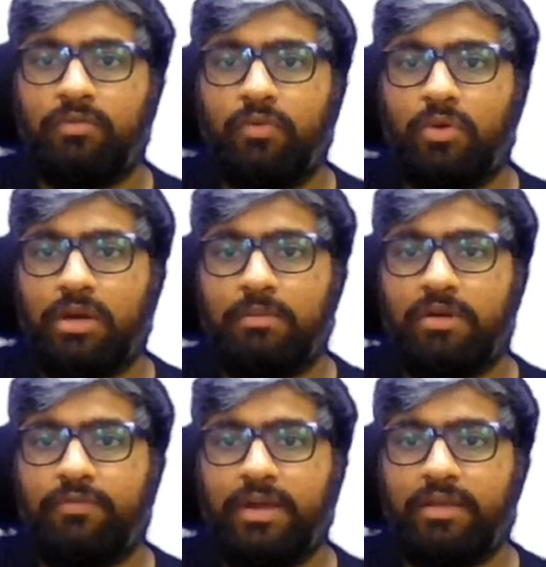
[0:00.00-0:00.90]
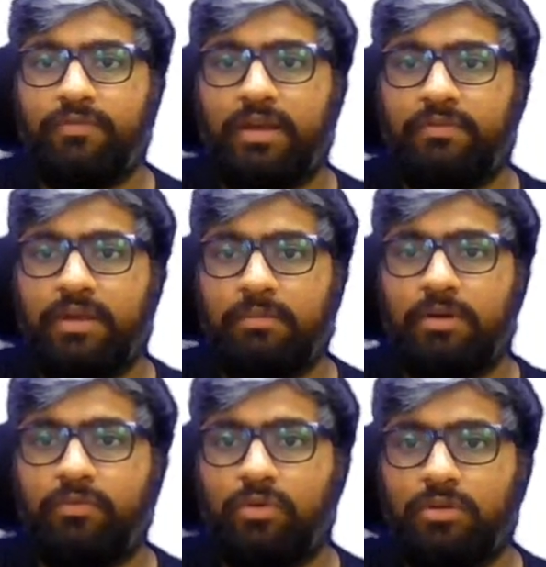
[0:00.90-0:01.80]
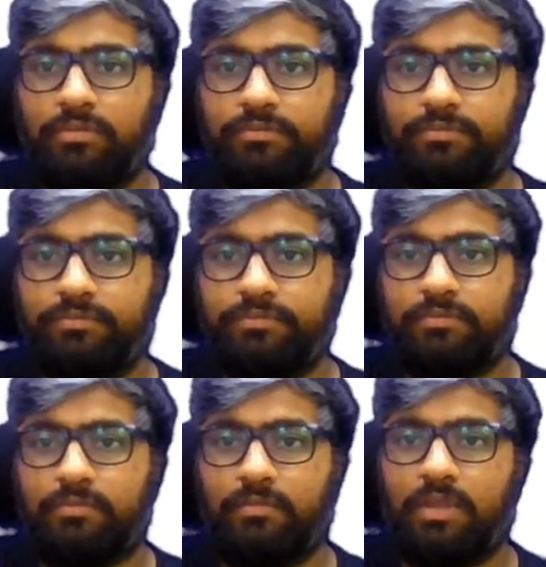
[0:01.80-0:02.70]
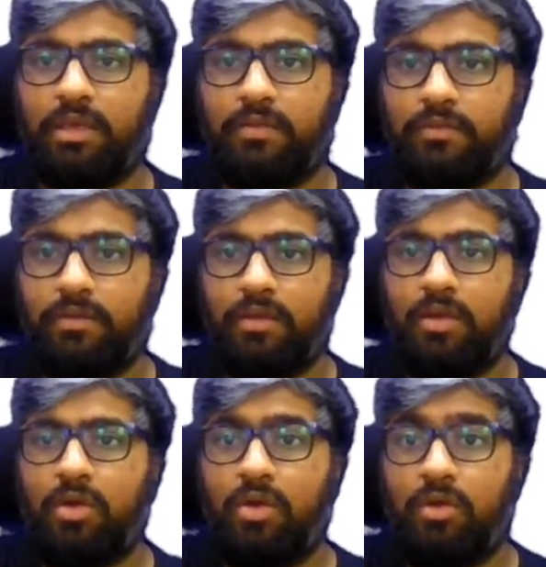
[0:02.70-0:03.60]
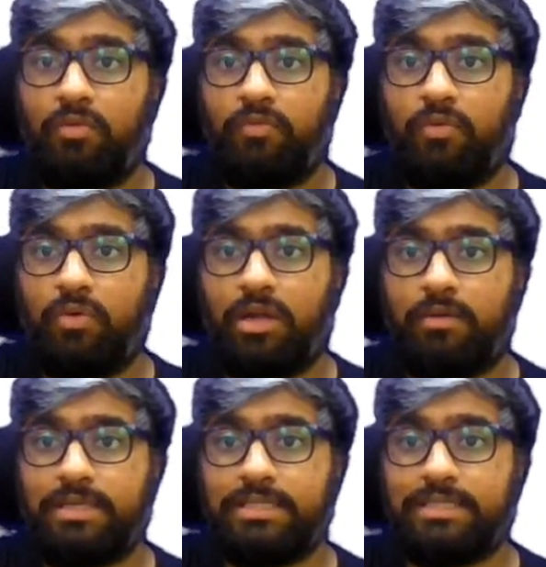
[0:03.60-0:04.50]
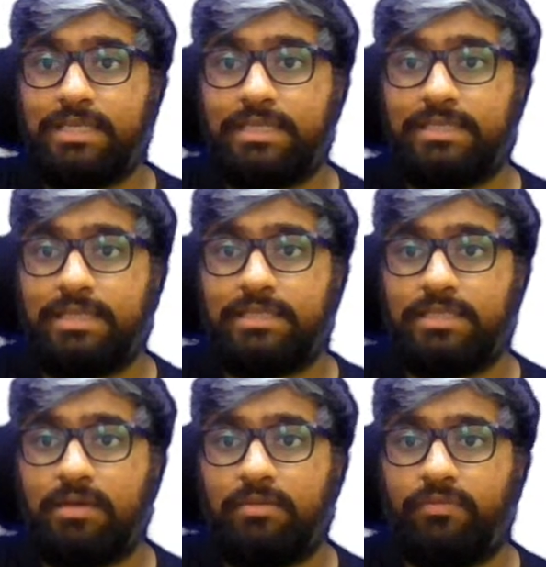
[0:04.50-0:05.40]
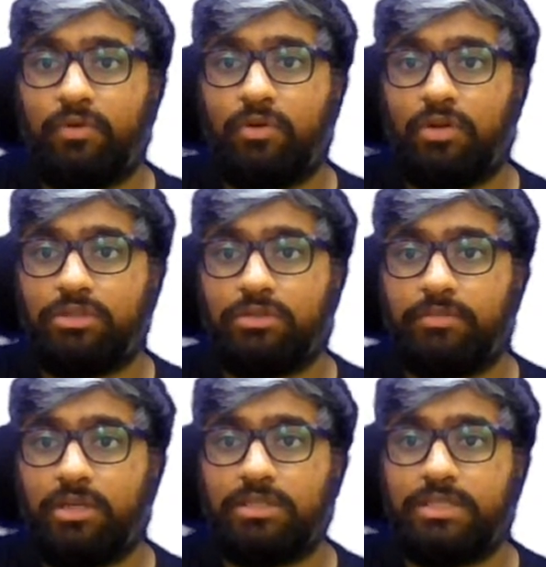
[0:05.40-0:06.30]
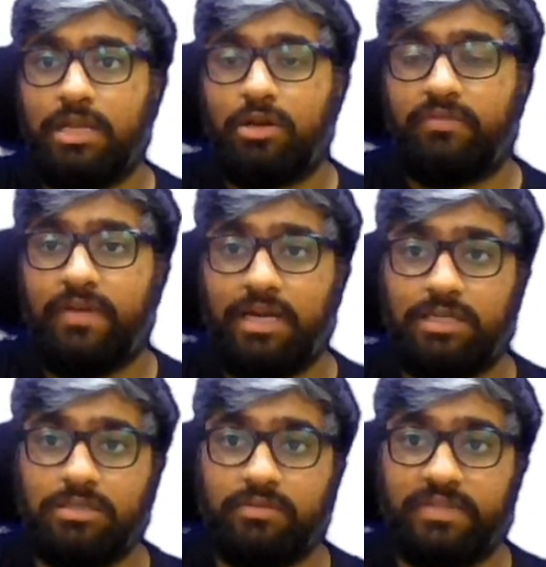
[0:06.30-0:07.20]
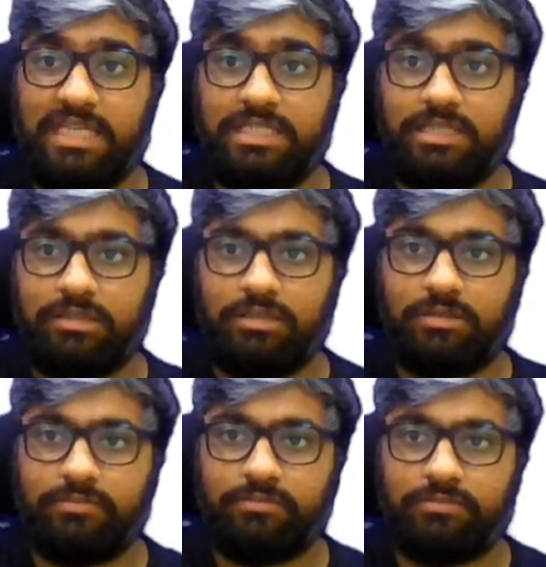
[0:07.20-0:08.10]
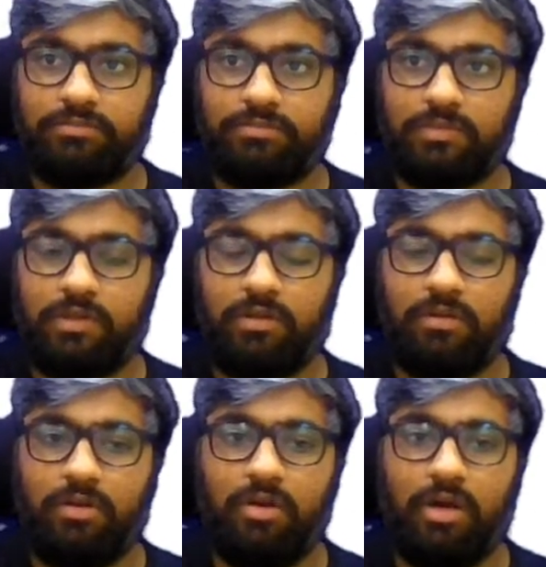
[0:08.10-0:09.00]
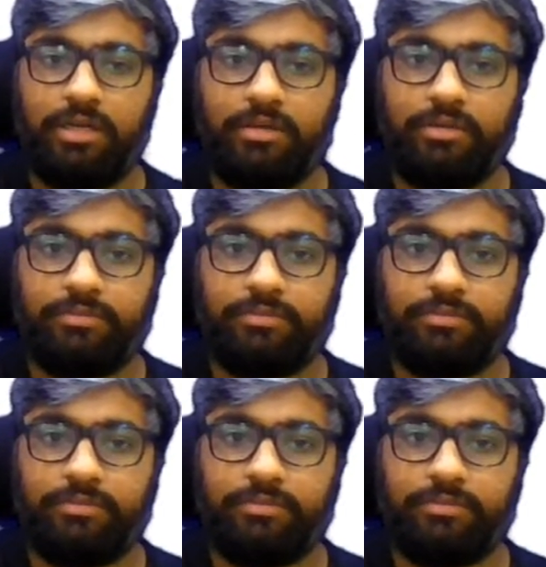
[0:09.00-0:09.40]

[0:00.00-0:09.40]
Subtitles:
4, 5, 5, 4. Yes. 4, 6, 6, 4 also, because they are not factors of each other. Got it?